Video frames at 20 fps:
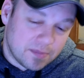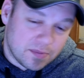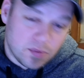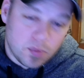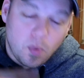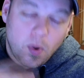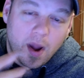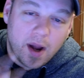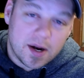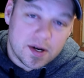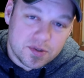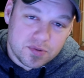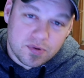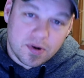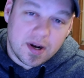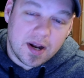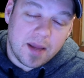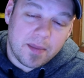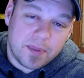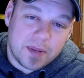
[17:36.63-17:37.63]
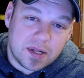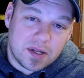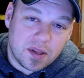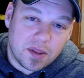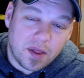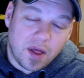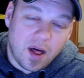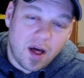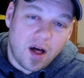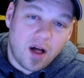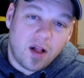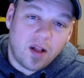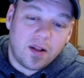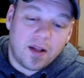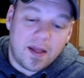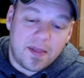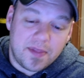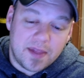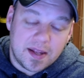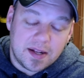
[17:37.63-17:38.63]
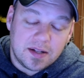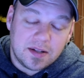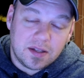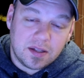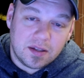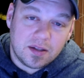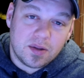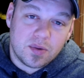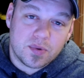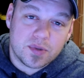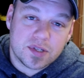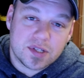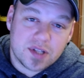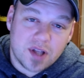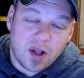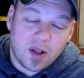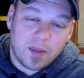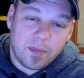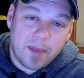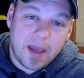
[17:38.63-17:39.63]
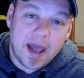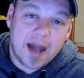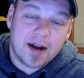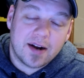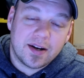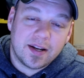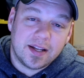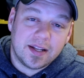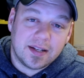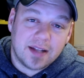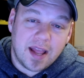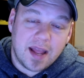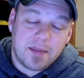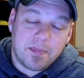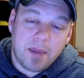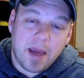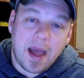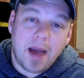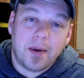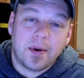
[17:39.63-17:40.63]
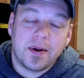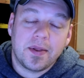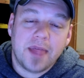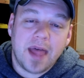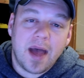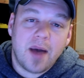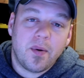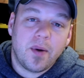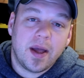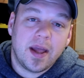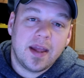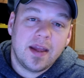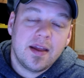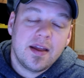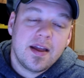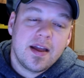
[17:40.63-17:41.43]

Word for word: The wires run up into the hull, and then you install a battery and, and power it that way.